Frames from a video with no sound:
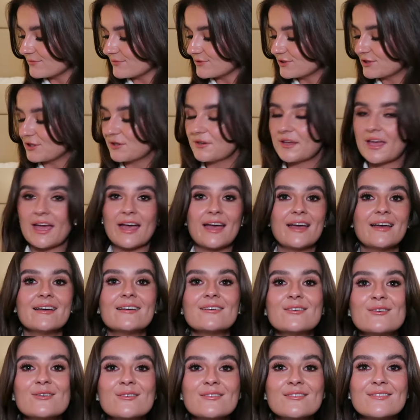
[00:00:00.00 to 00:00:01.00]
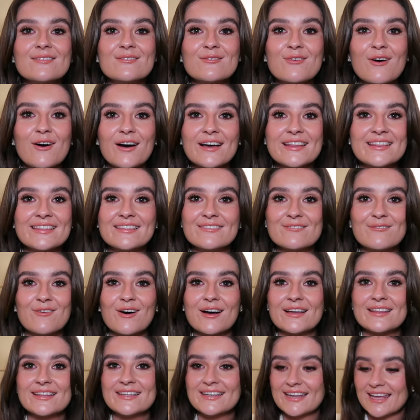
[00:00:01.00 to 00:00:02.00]
So yeah, what in
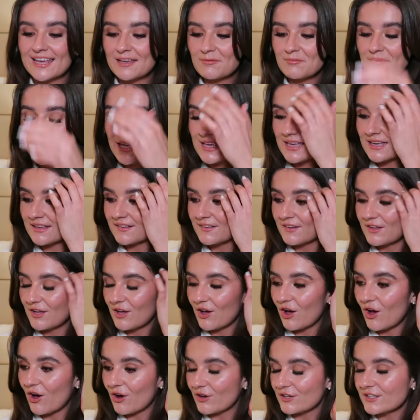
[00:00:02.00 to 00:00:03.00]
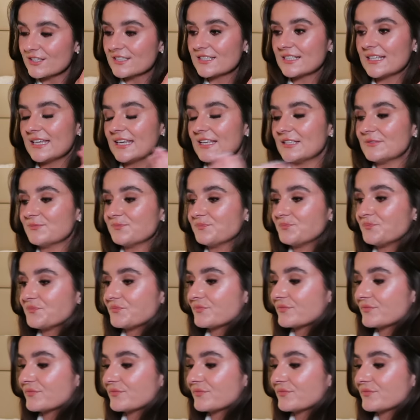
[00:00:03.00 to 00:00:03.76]
the name? Like, honestly,